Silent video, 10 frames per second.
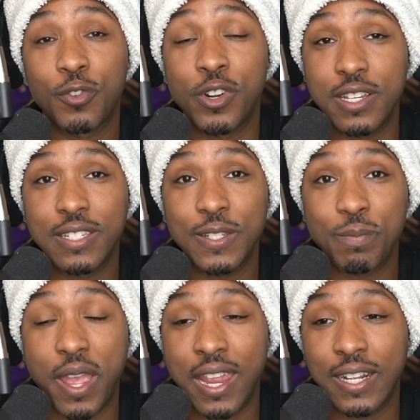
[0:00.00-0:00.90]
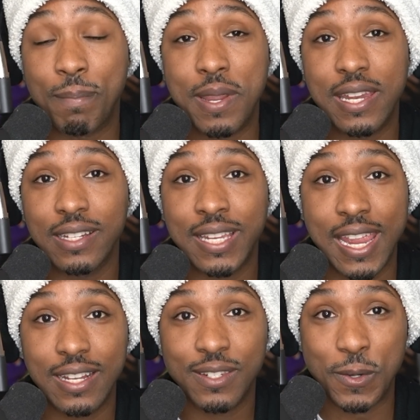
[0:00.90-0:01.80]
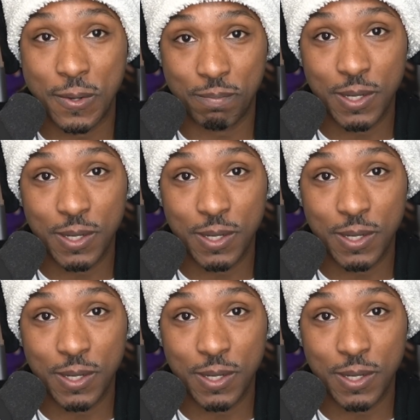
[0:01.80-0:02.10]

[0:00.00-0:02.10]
criticism and comedic takes on